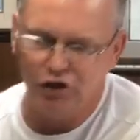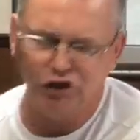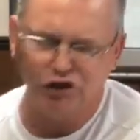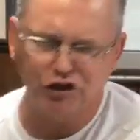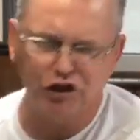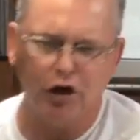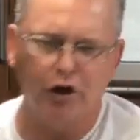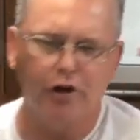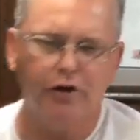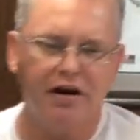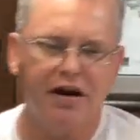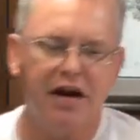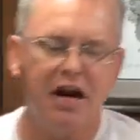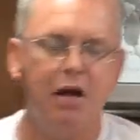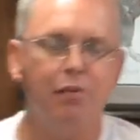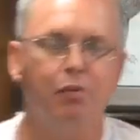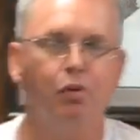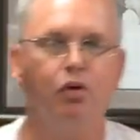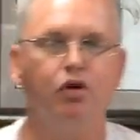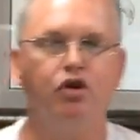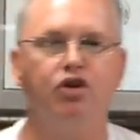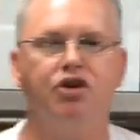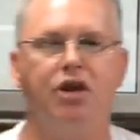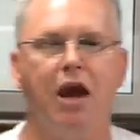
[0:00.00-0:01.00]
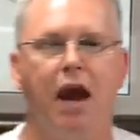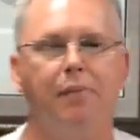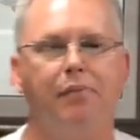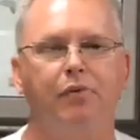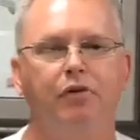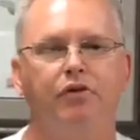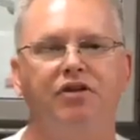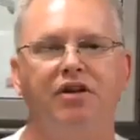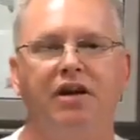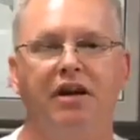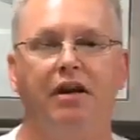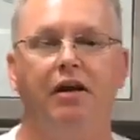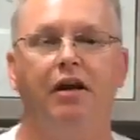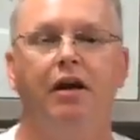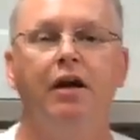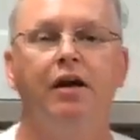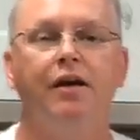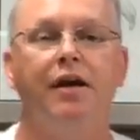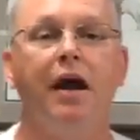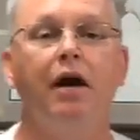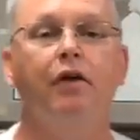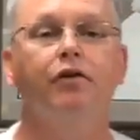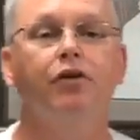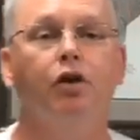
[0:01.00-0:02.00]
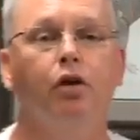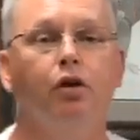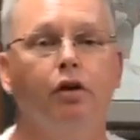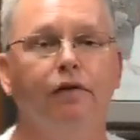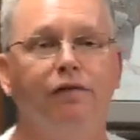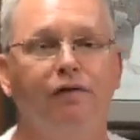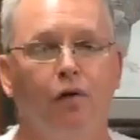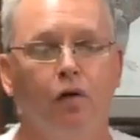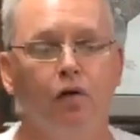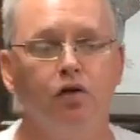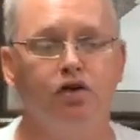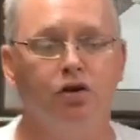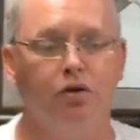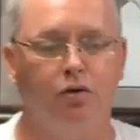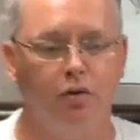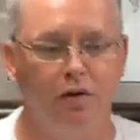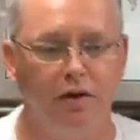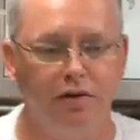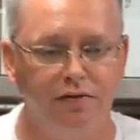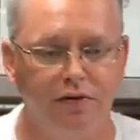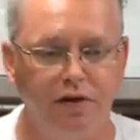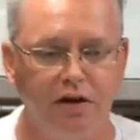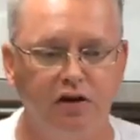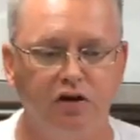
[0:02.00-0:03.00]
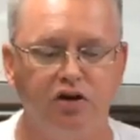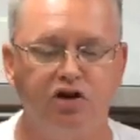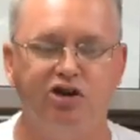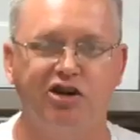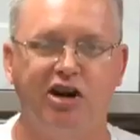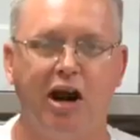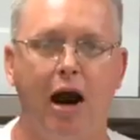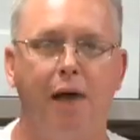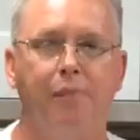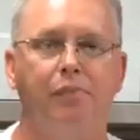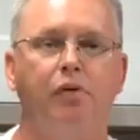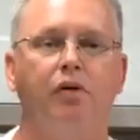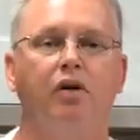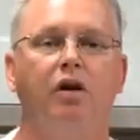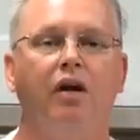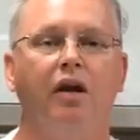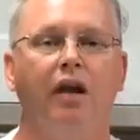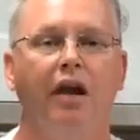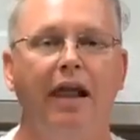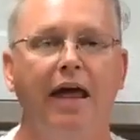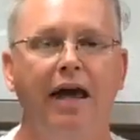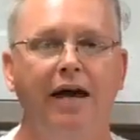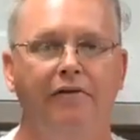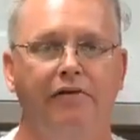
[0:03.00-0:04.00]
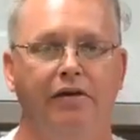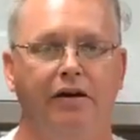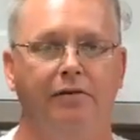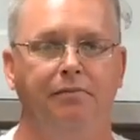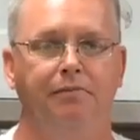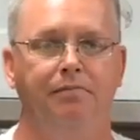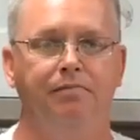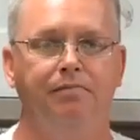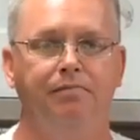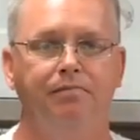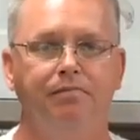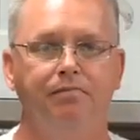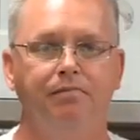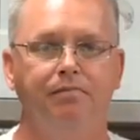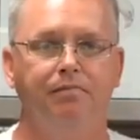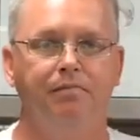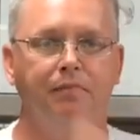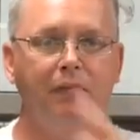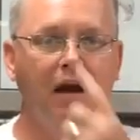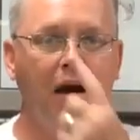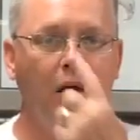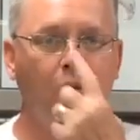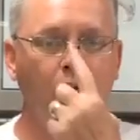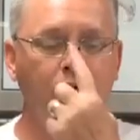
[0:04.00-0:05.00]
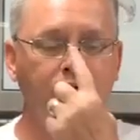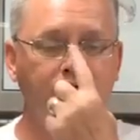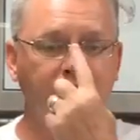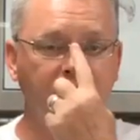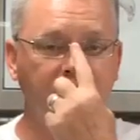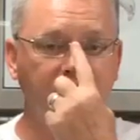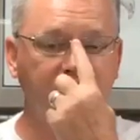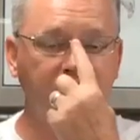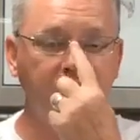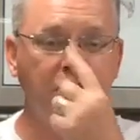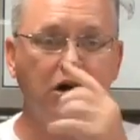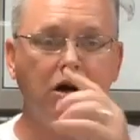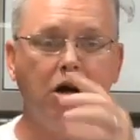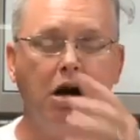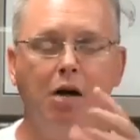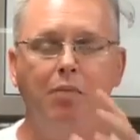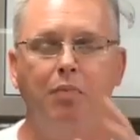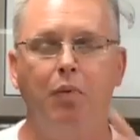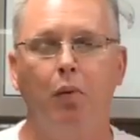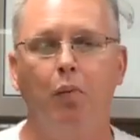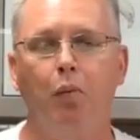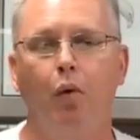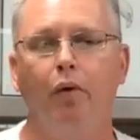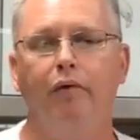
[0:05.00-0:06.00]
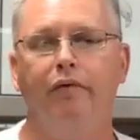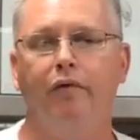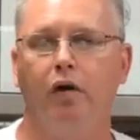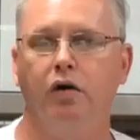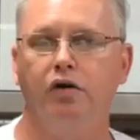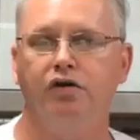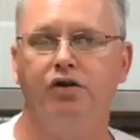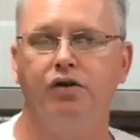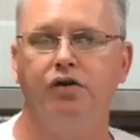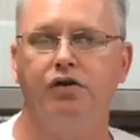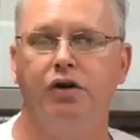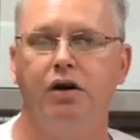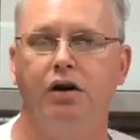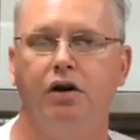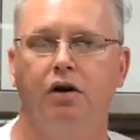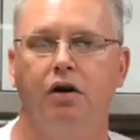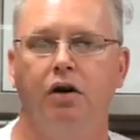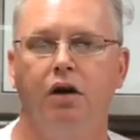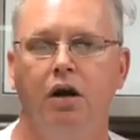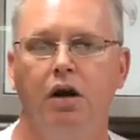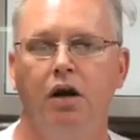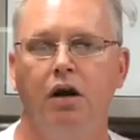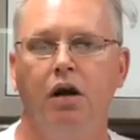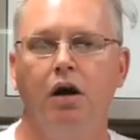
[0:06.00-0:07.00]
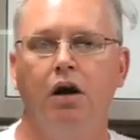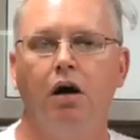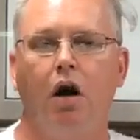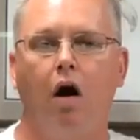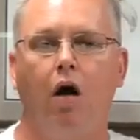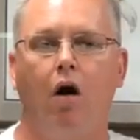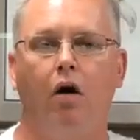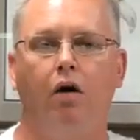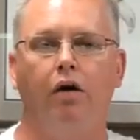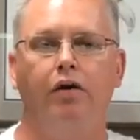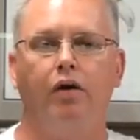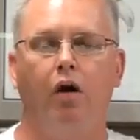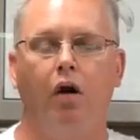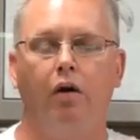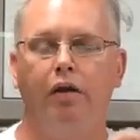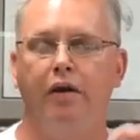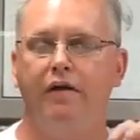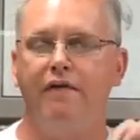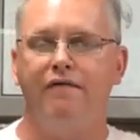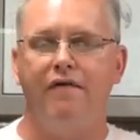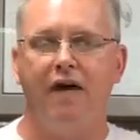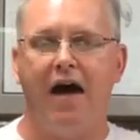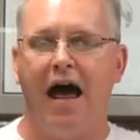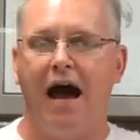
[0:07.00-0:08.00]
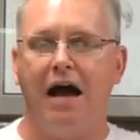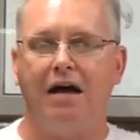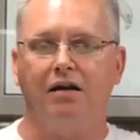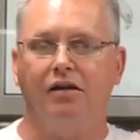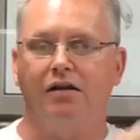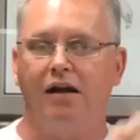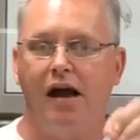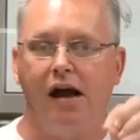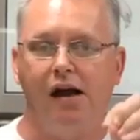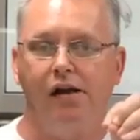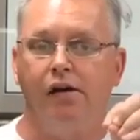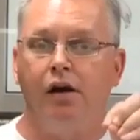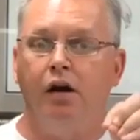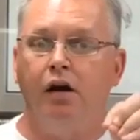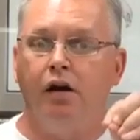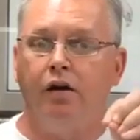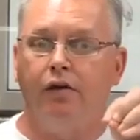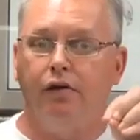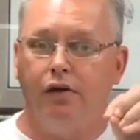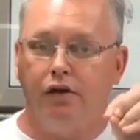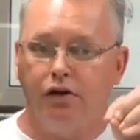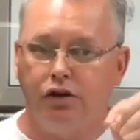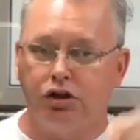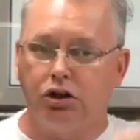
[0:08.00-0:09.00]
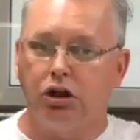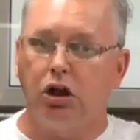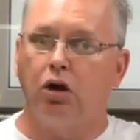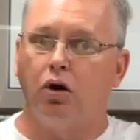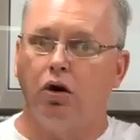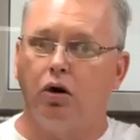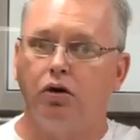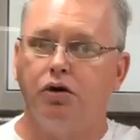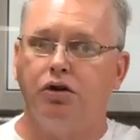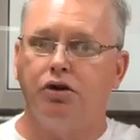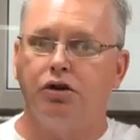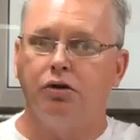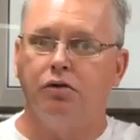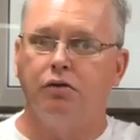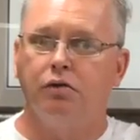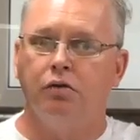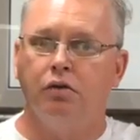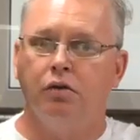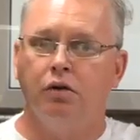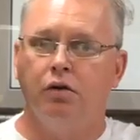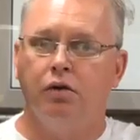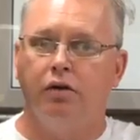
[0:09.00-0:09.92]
You turn to Hebrews chapter 10. Now turn to 1 Corinthians chapter 11. I want you to see a couple more verses here on, on the fact that the church,